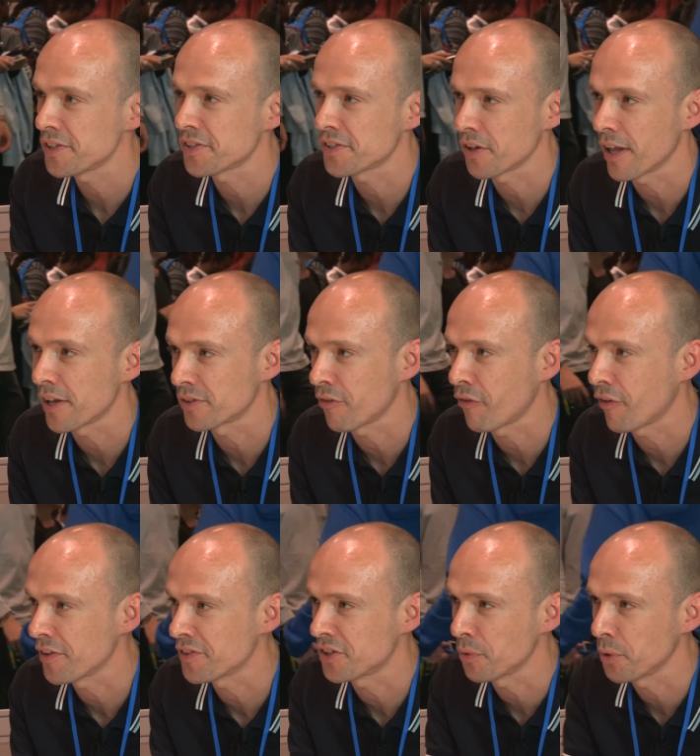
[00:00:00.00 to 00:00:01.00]
So that's a
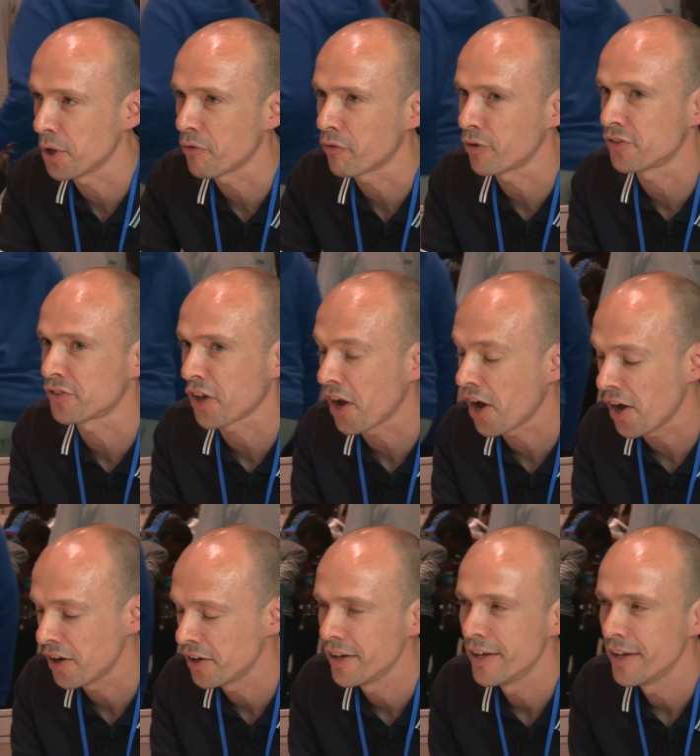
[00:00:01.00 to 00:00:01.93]
fancy word for a scar.